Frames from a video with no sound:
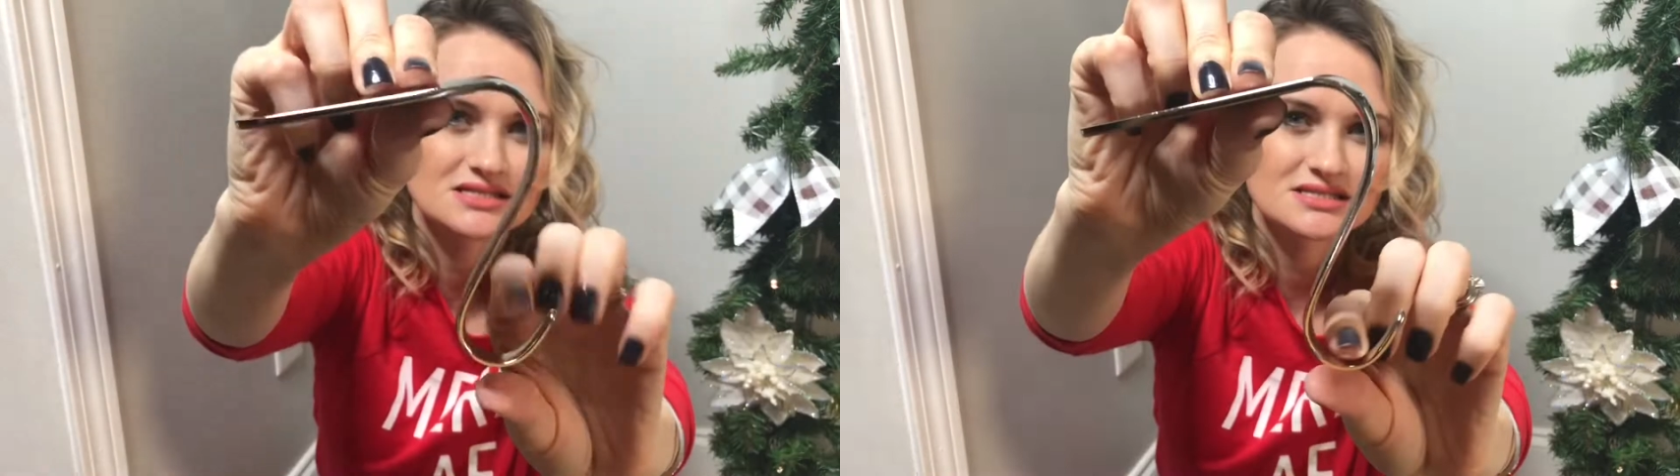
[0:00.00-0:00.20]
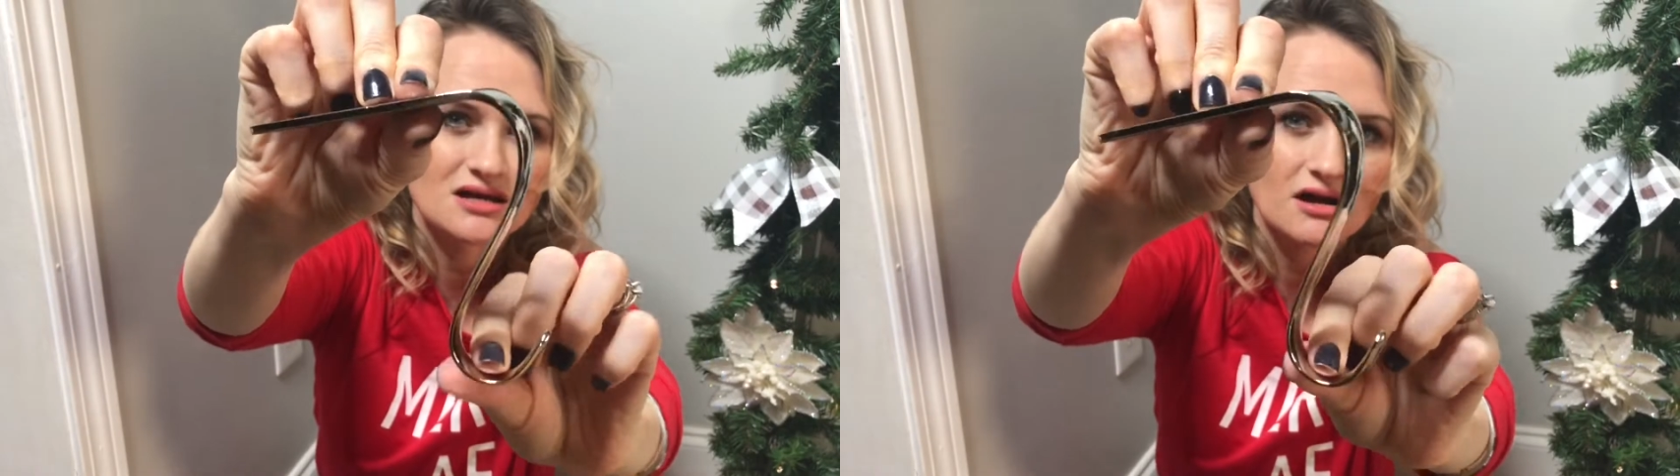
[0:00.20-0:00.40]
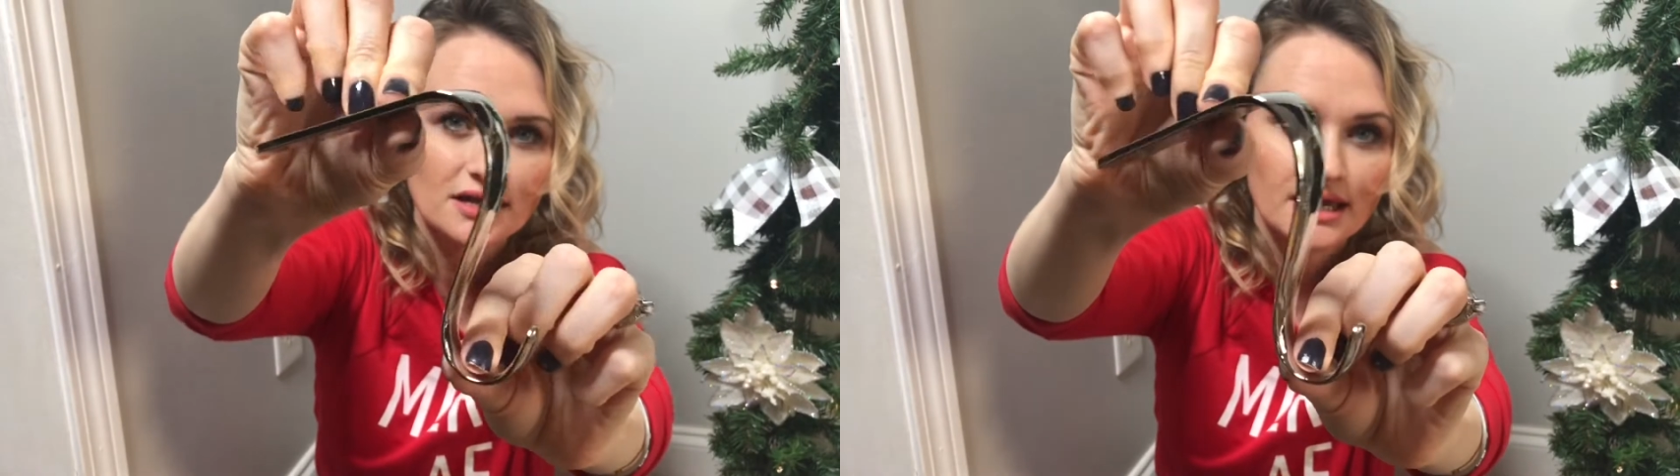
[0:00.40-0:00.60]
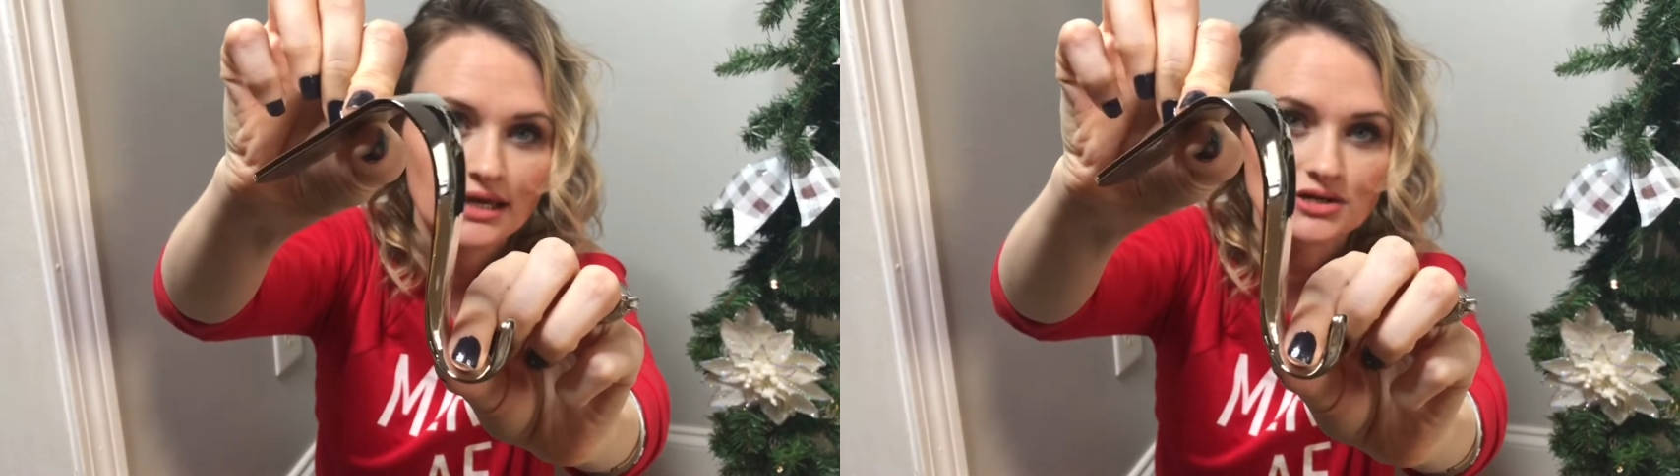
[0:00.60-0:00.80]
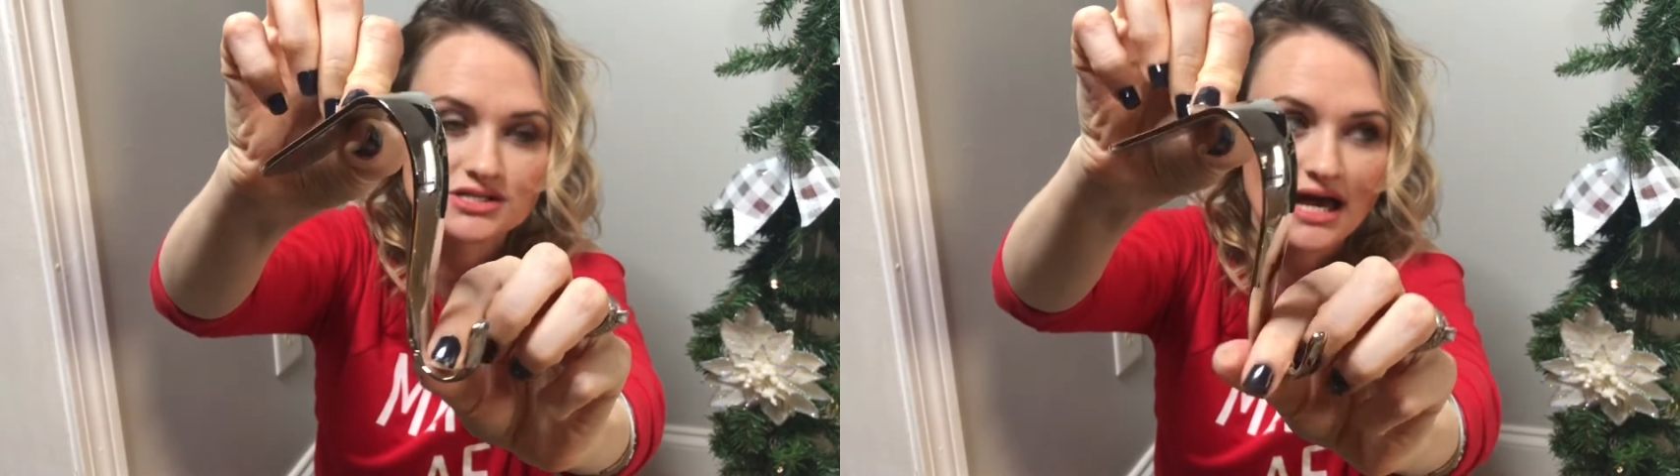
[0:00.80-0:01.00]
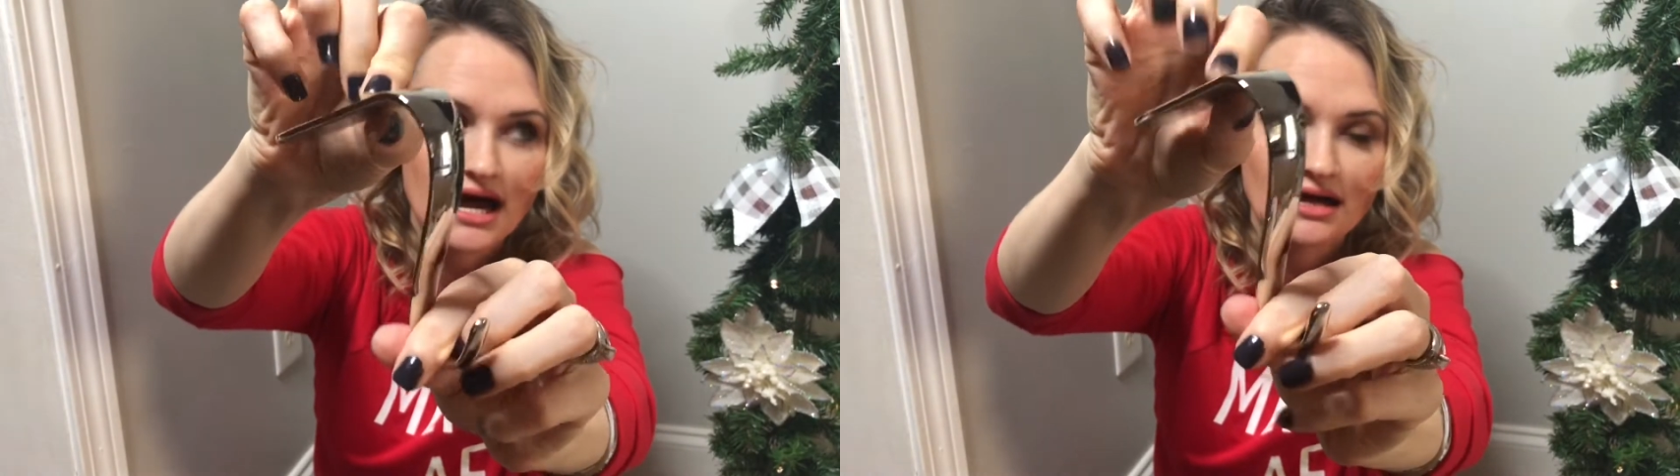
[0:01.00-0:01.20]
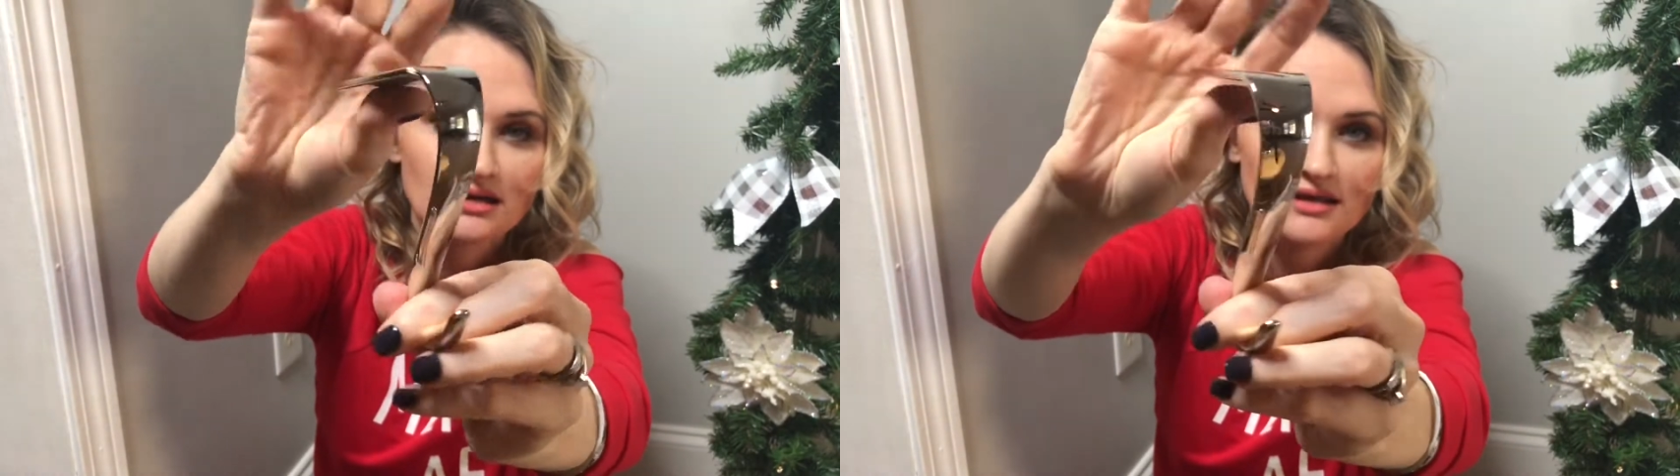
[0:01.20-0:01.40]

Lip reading: stocking hangers I